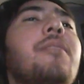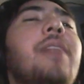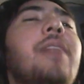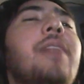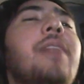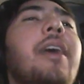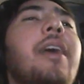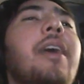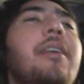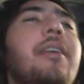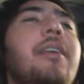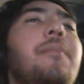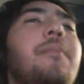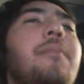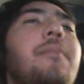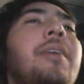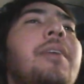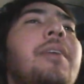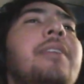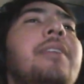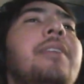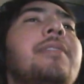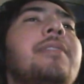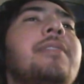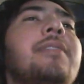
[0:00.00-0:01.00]
Like it
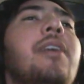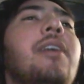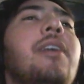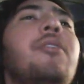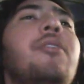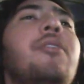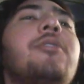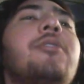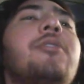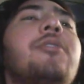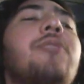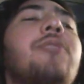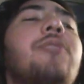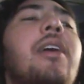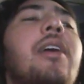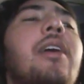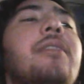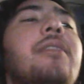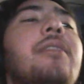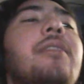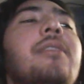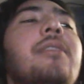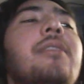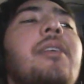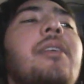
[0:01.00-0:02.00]
beats all
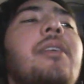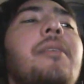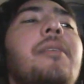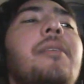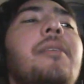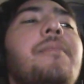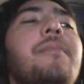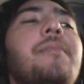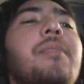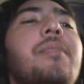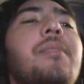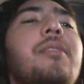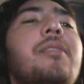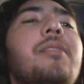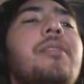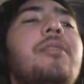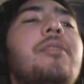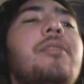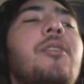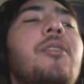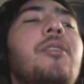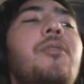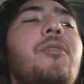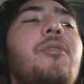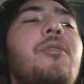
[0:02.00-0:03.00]
tracks. So
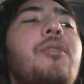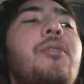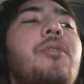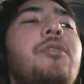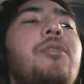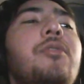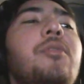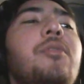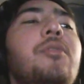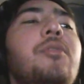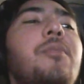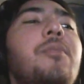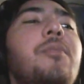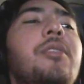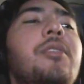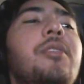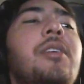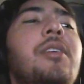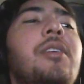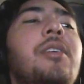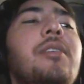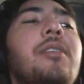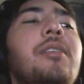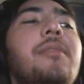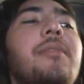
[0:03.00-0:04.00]
you put
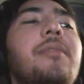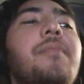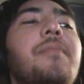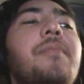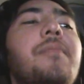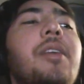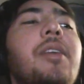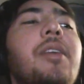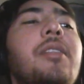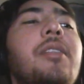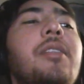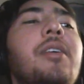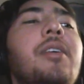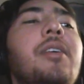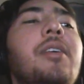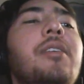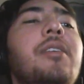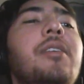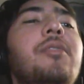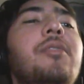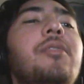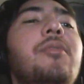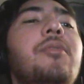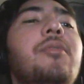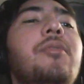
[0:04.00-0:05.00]
this, and then
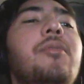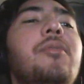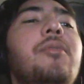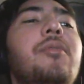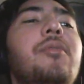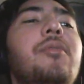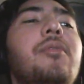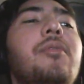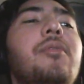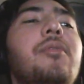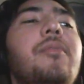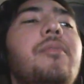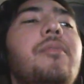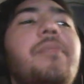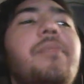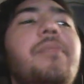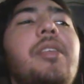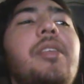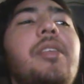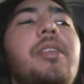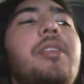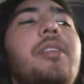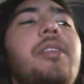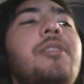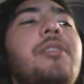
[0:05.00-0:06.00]
you
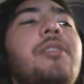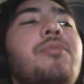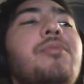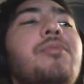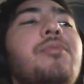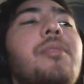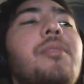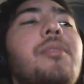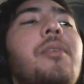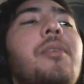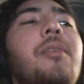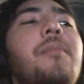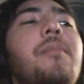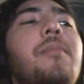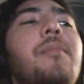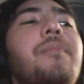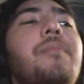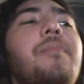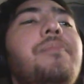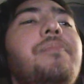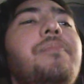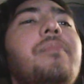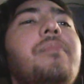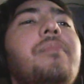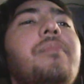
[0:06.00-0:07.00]
this reverb.
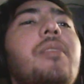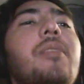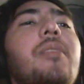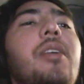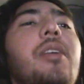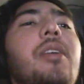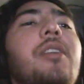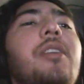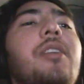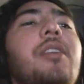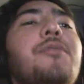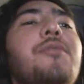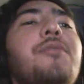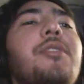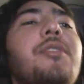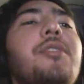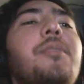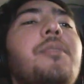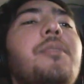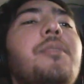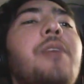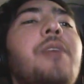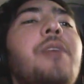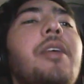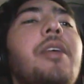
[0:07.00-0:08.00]
It's for the
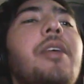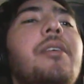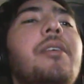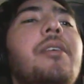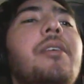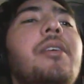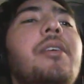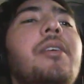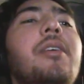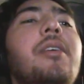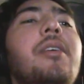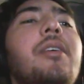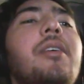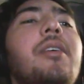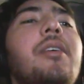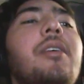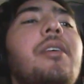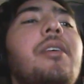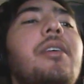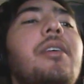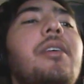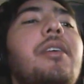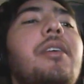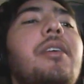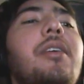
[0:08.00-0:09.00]
break.
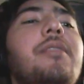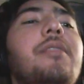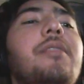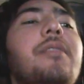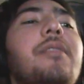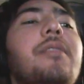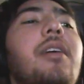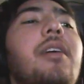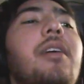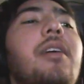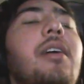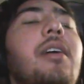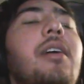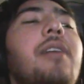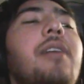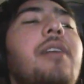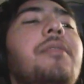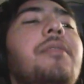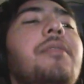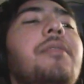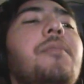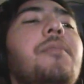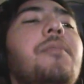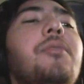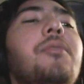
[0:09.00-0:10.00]
It's a
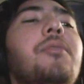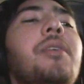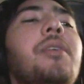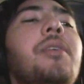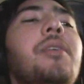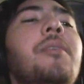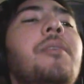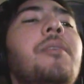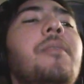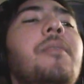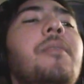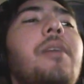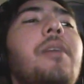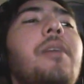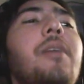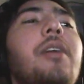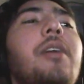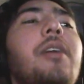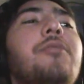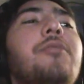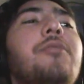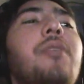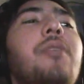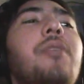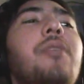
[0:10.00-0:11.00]
simple reverb. I
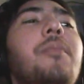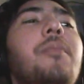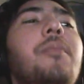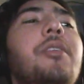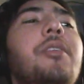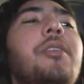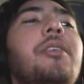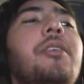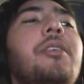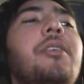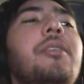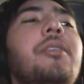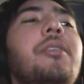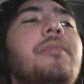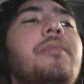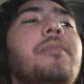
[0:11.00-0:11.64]
drop it here.